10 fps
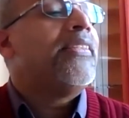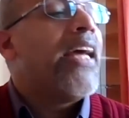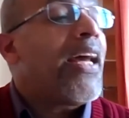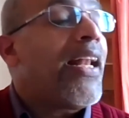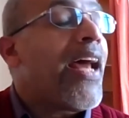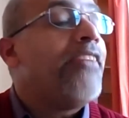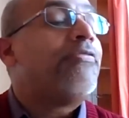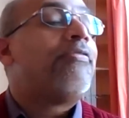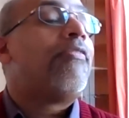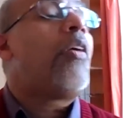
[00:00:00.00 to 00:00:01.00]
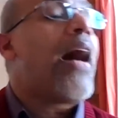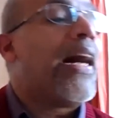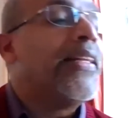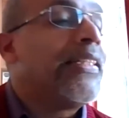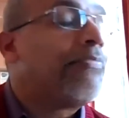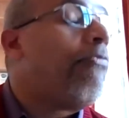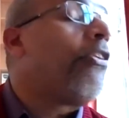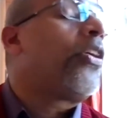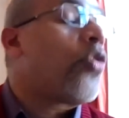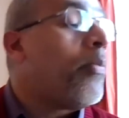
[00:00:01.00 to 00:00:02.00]
their life for others,
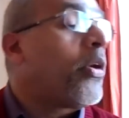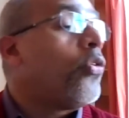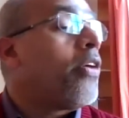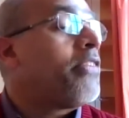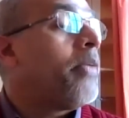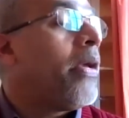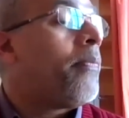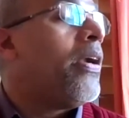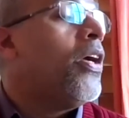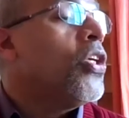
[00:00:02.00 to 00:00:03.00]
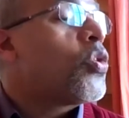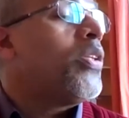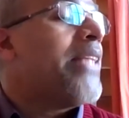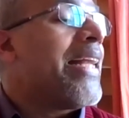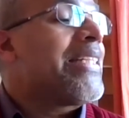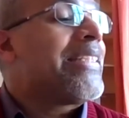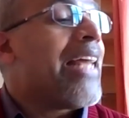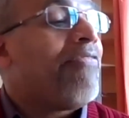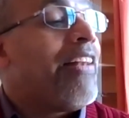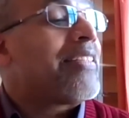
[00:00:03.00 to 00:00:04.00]
for the common good of the people. So that is
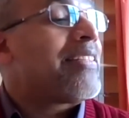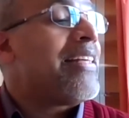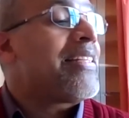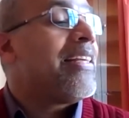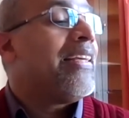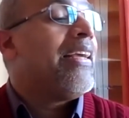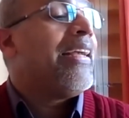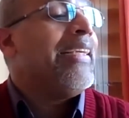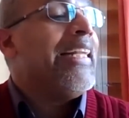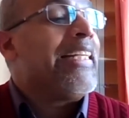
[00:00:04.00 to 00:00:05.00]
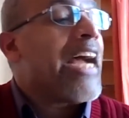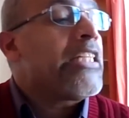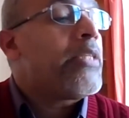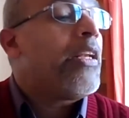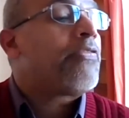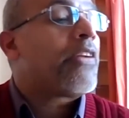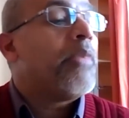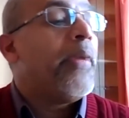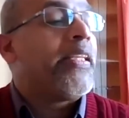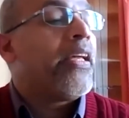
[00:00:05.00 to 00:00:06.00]
selflessness, detachment from
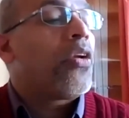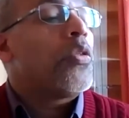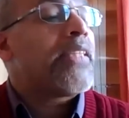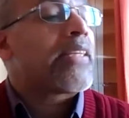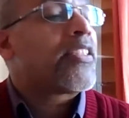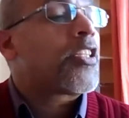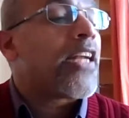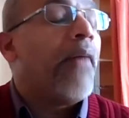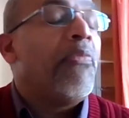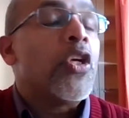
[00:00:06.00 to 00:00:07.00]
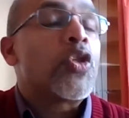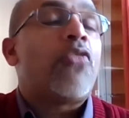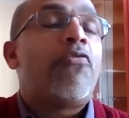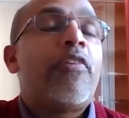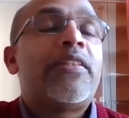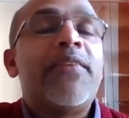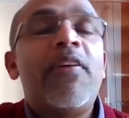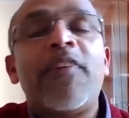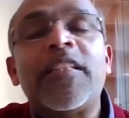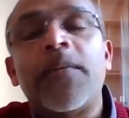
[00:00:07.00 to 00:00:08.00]
the material goods, etc. So
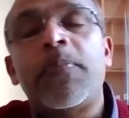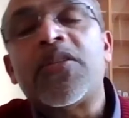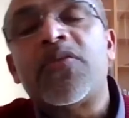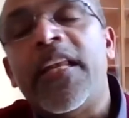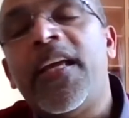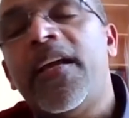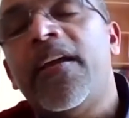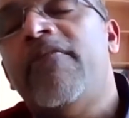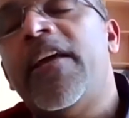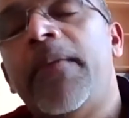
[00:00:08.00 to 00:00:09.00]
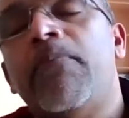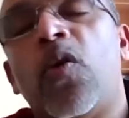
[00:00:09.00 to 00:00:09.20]
civil friendship is very, very